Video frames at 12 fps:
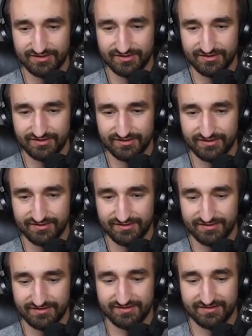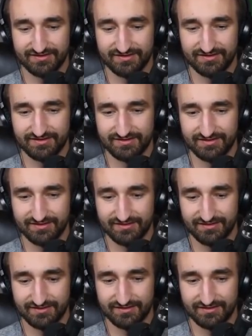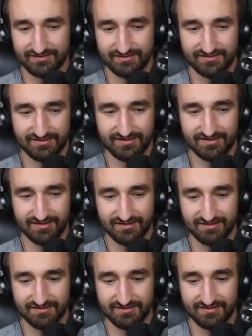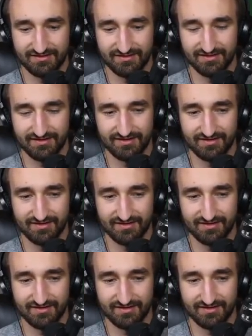Nothing is said.